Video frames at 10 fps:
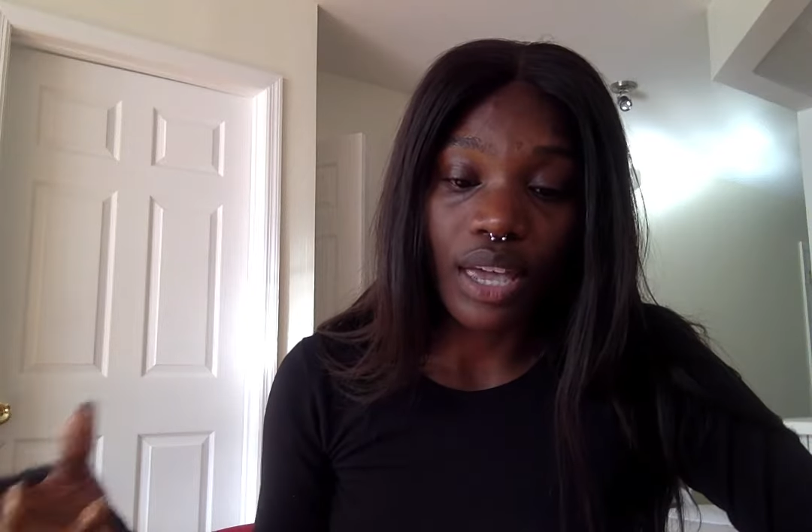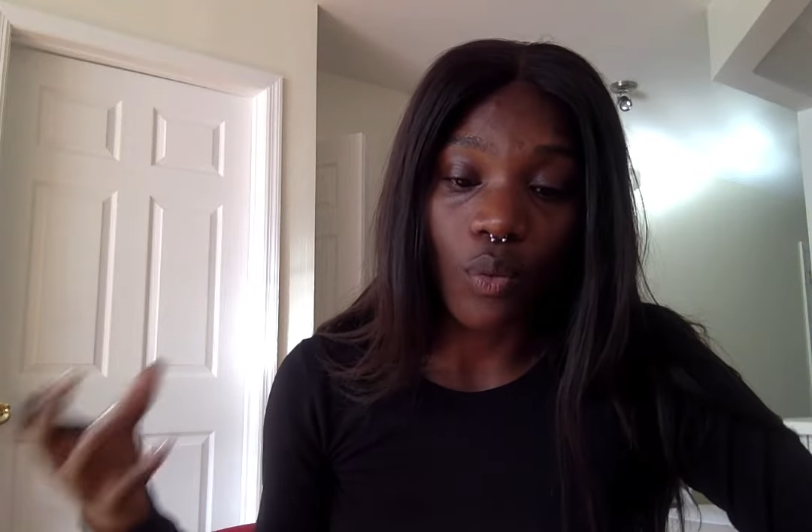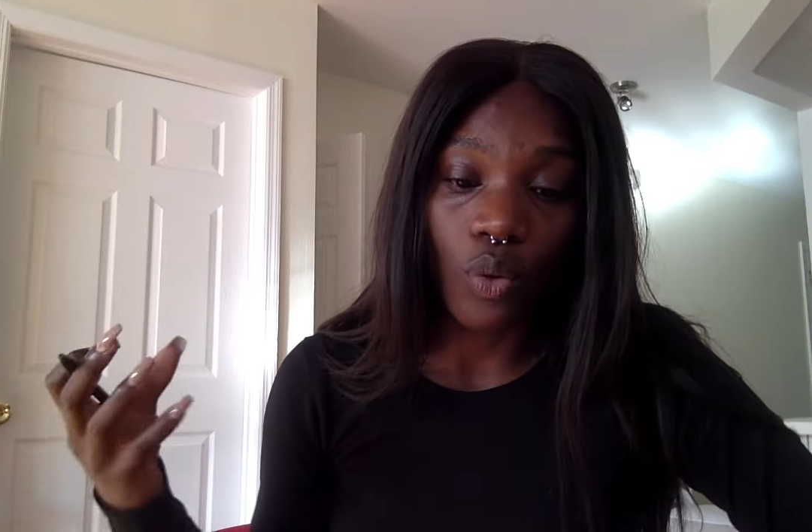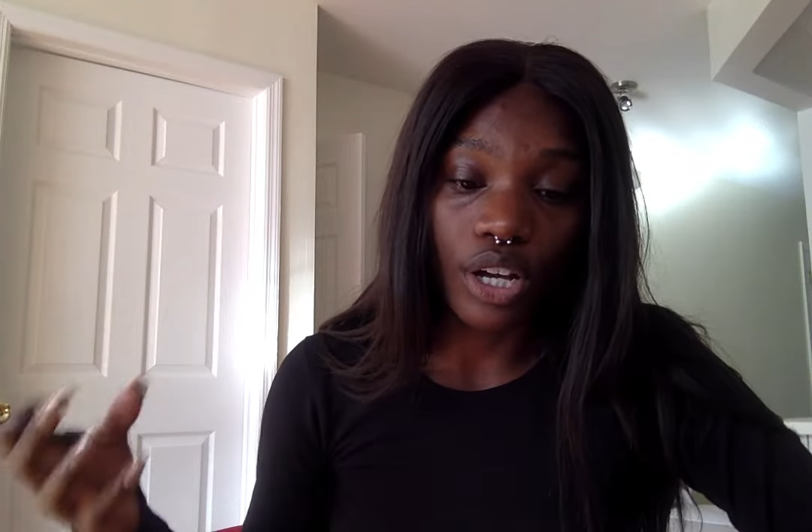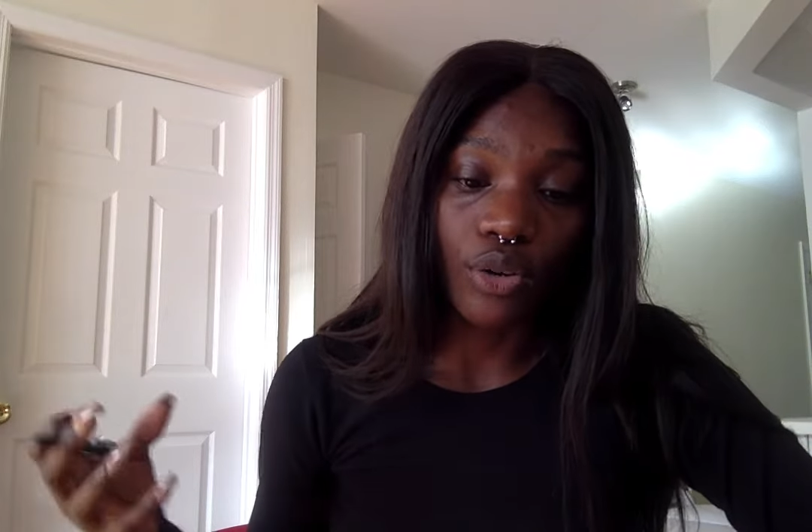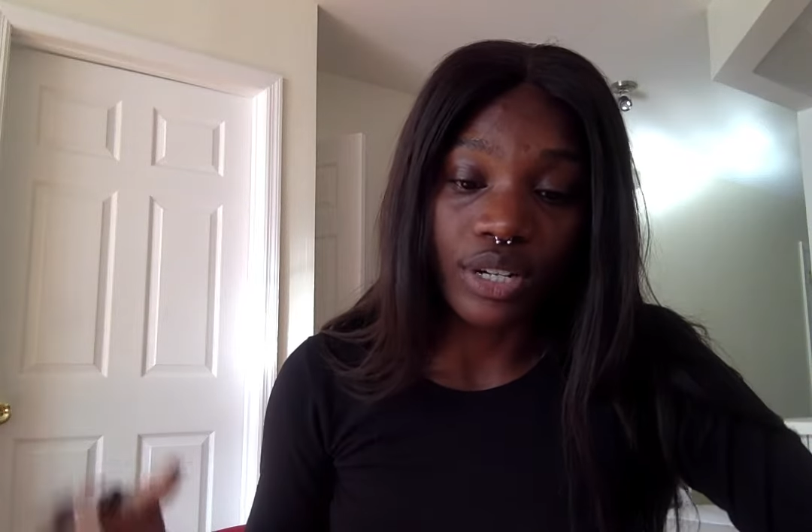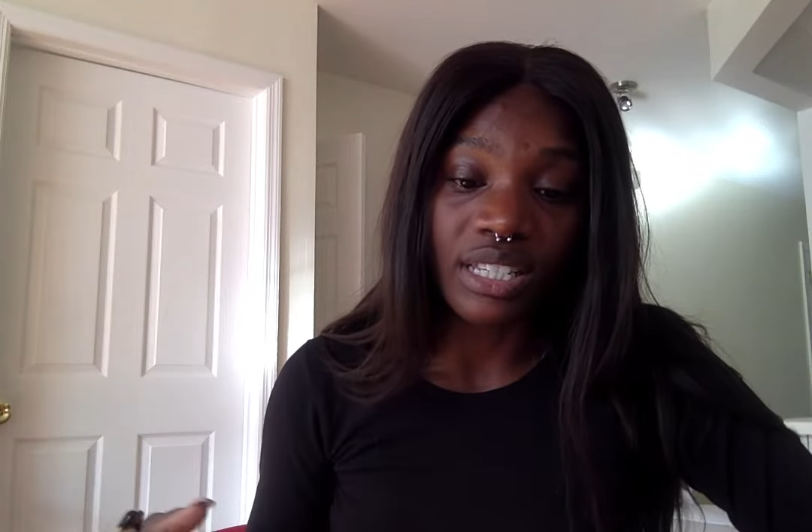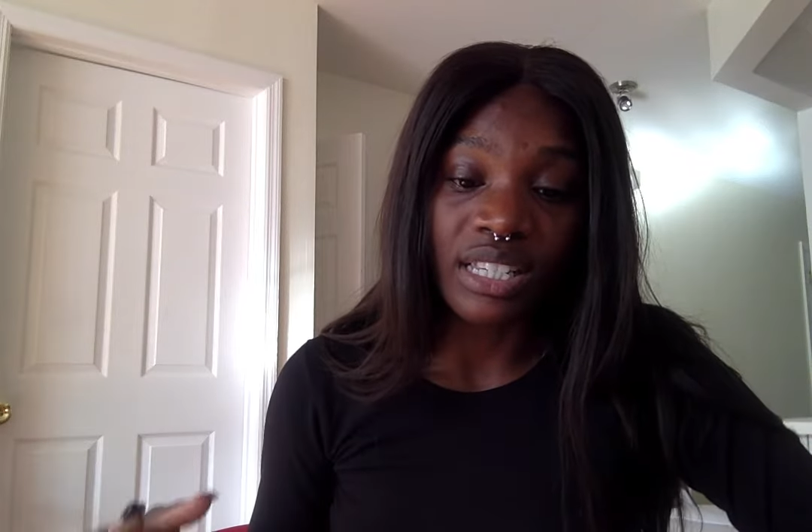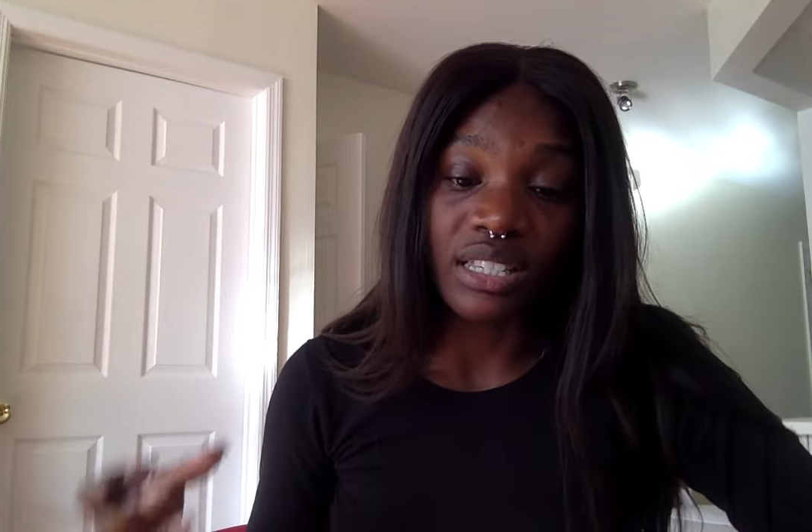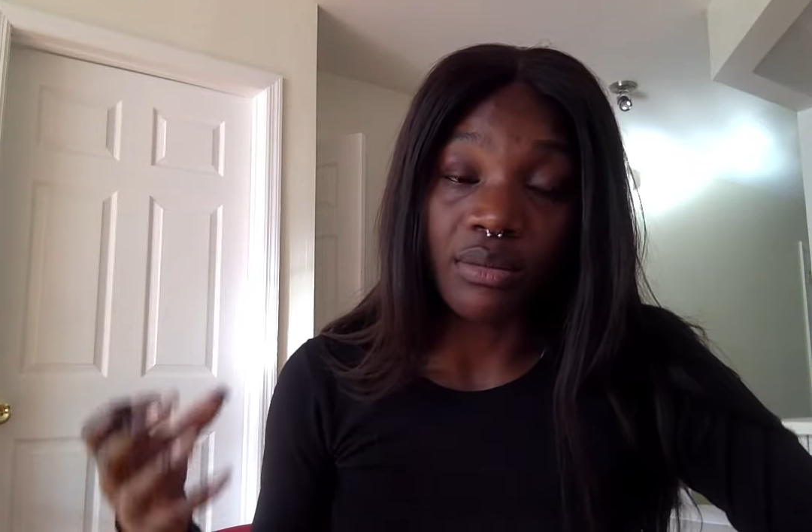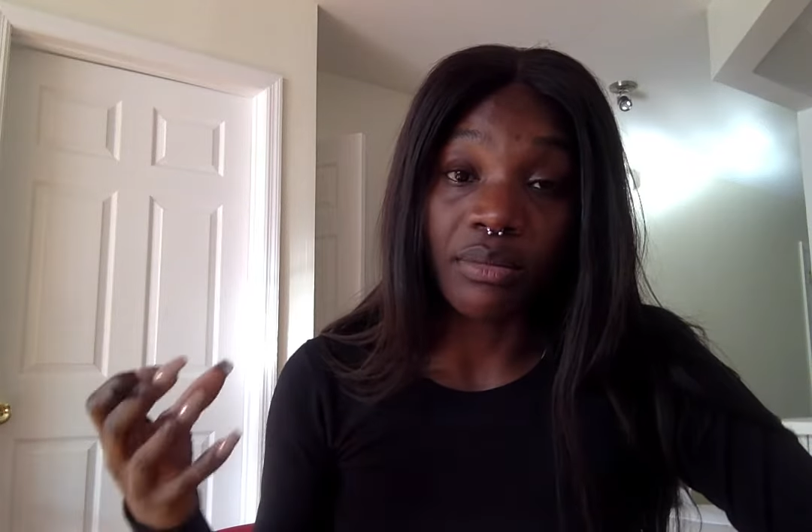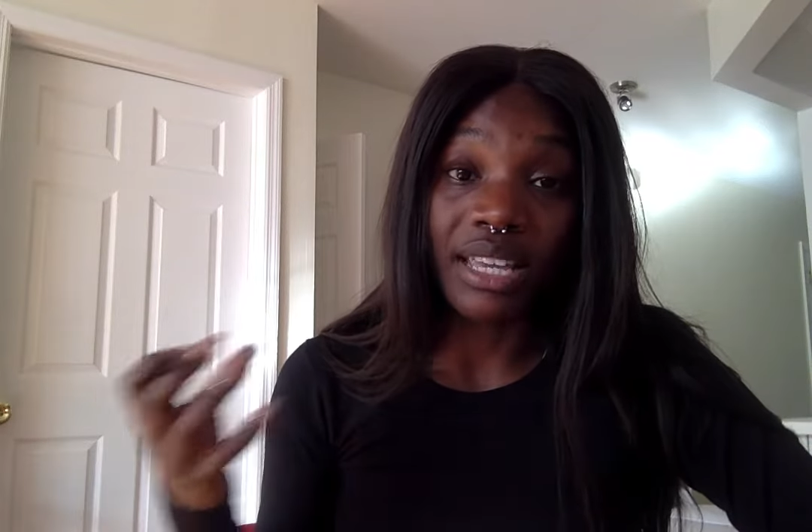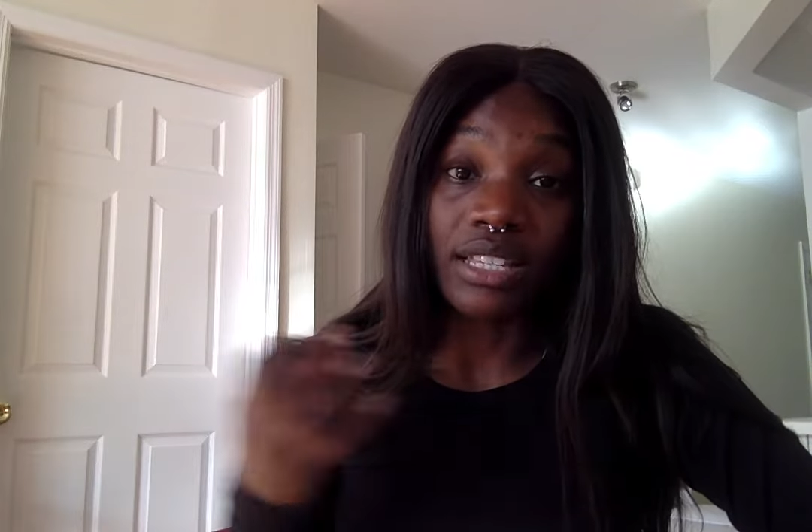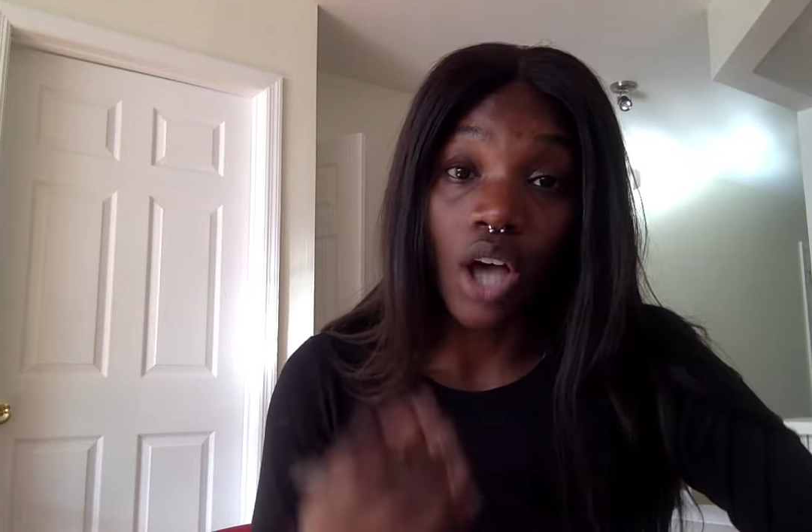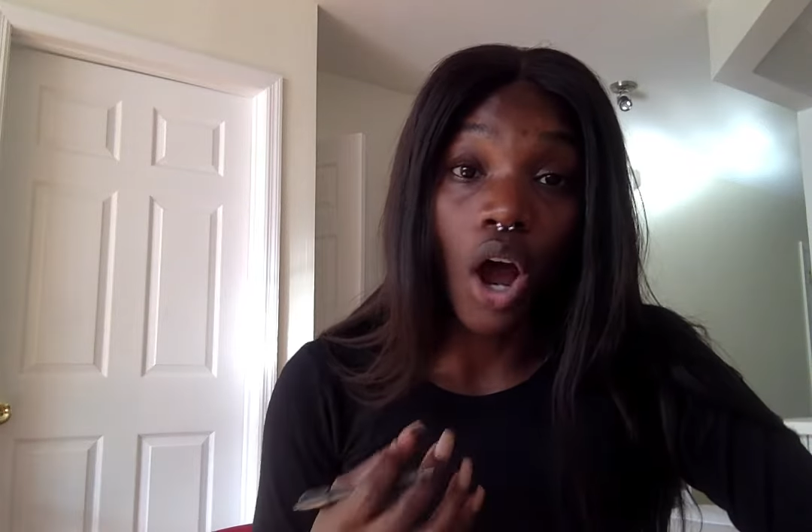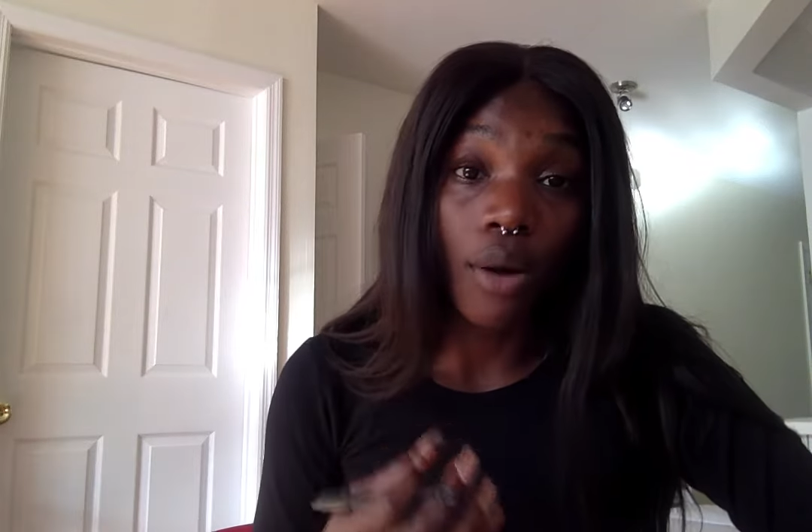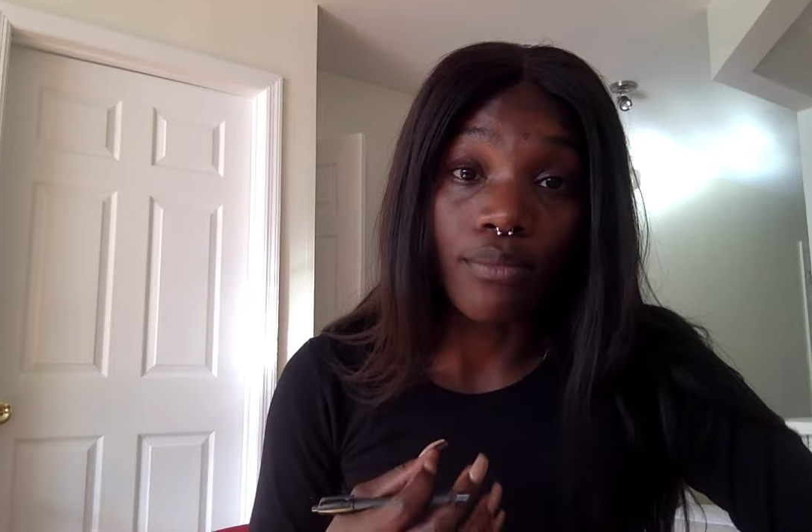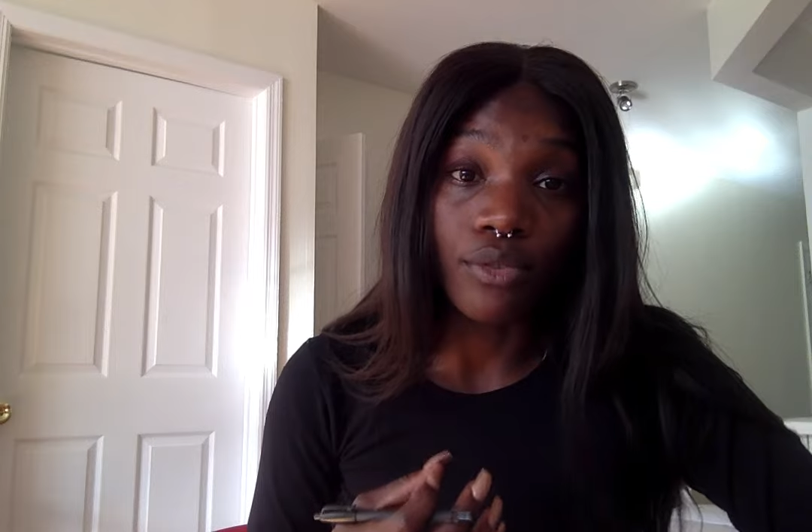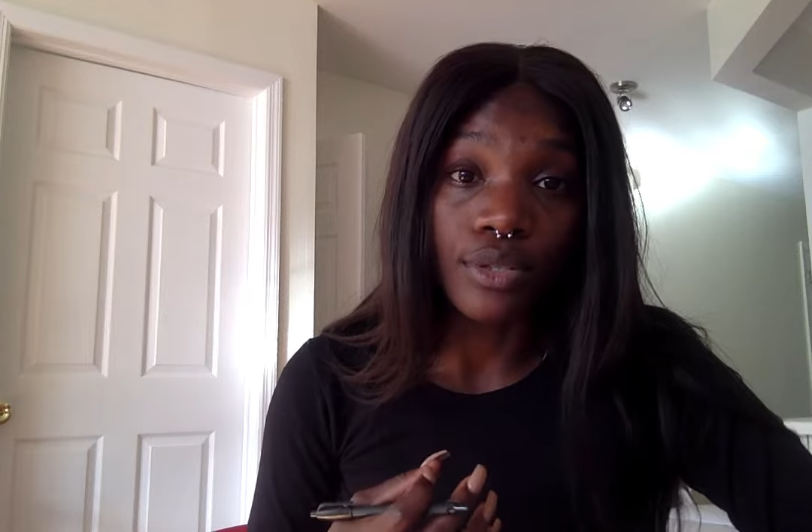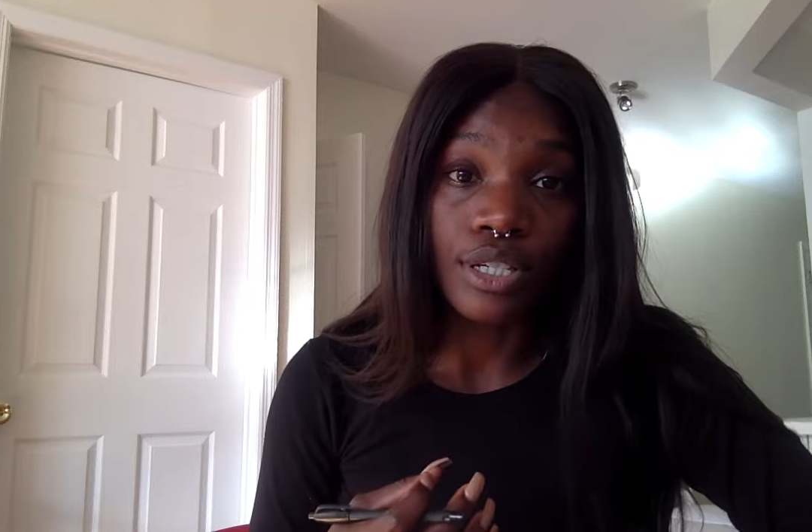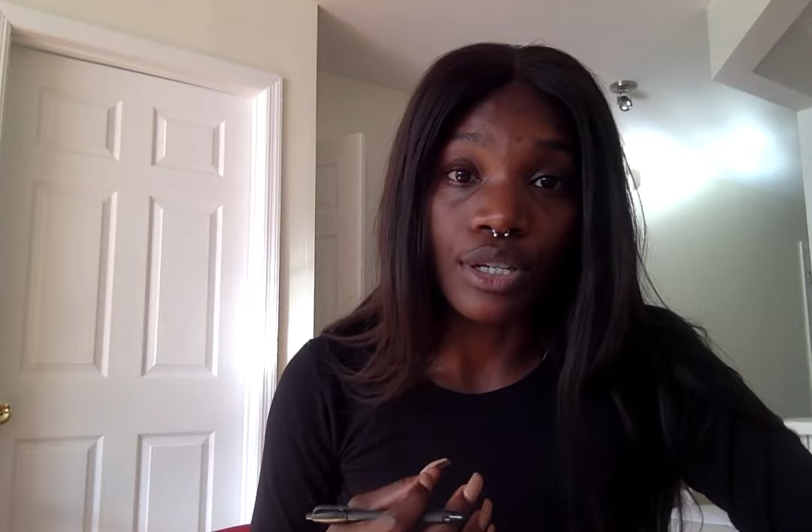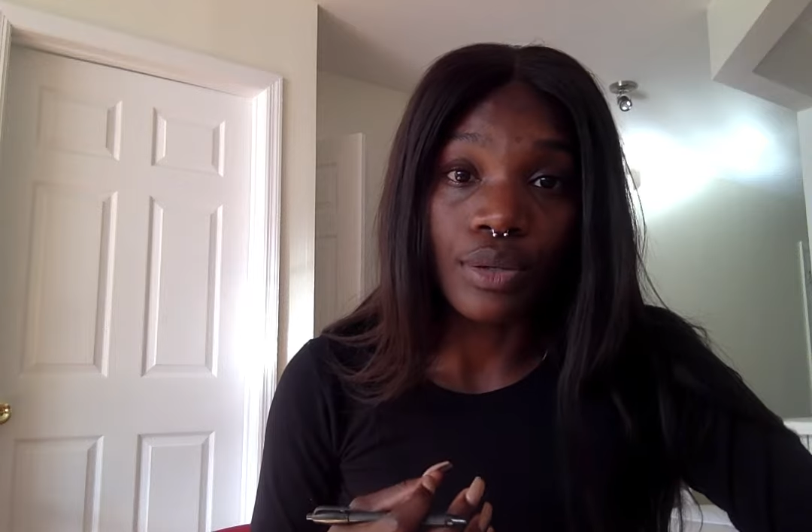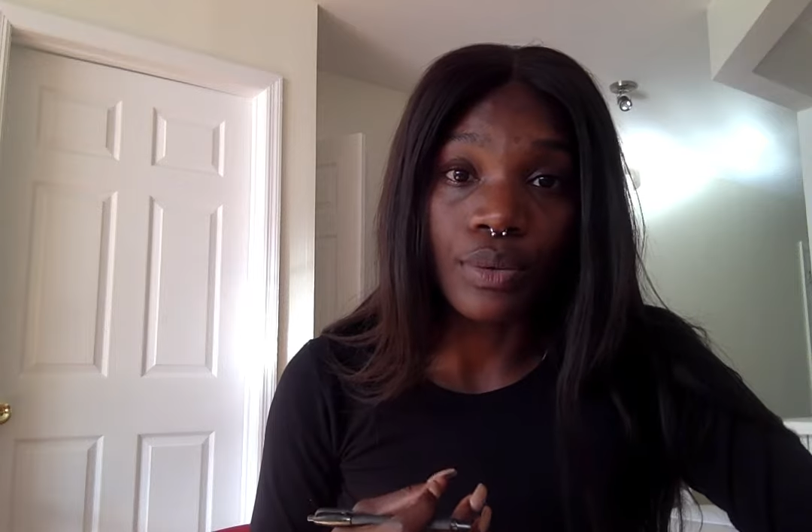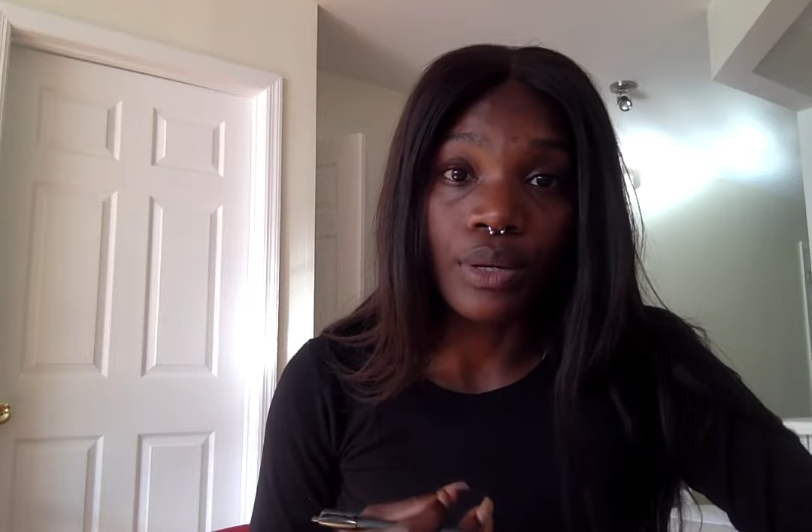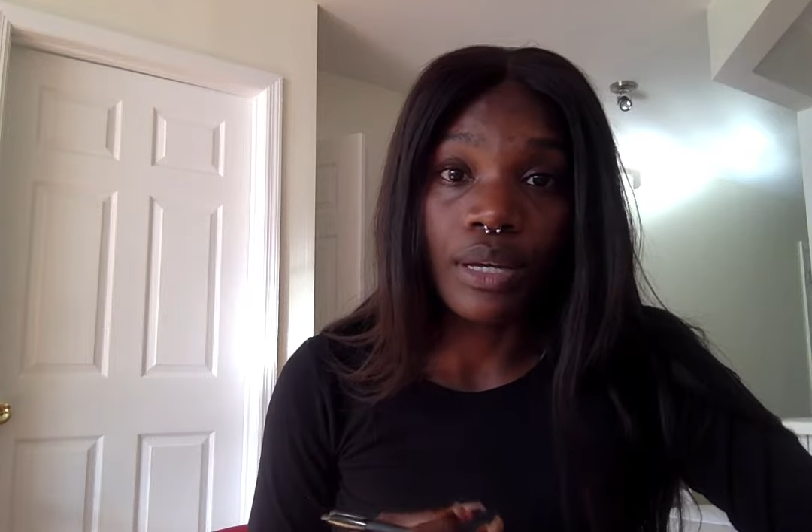and what criticism is harmful to you.